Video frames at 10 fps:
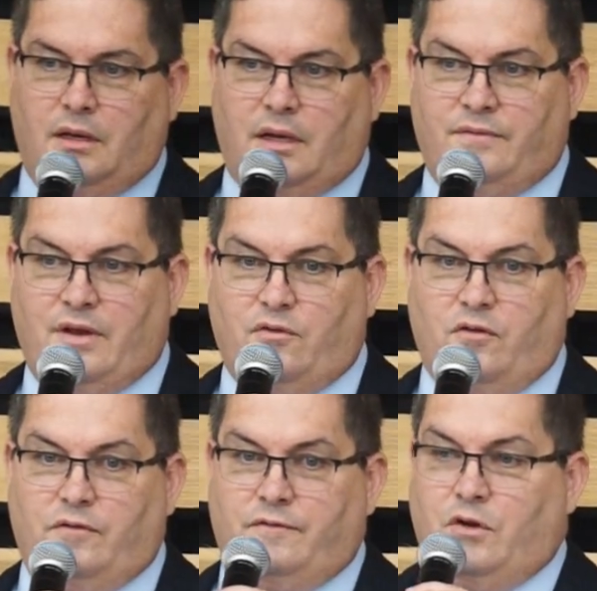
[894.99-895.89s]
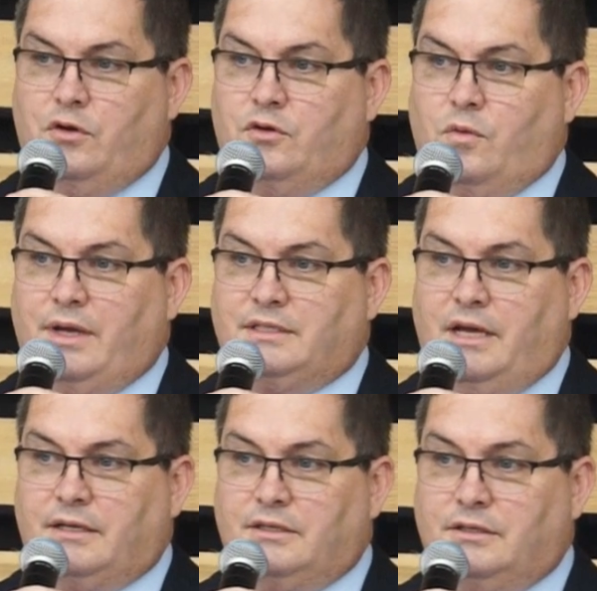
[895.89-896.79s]
I've never voted to raise
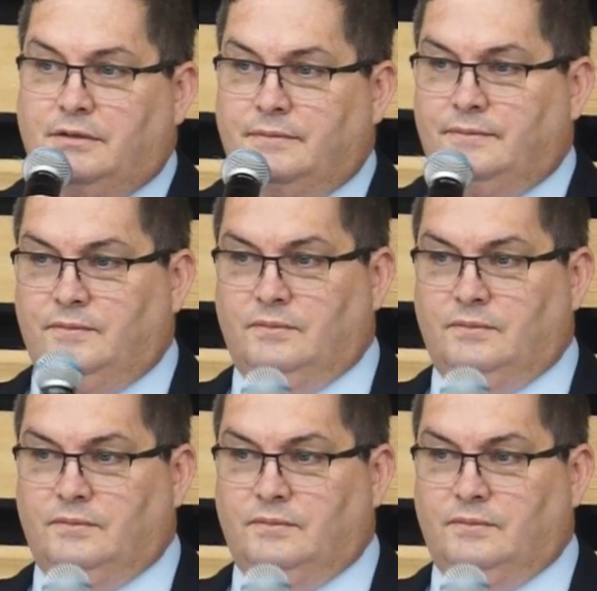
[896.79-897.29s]
taxes.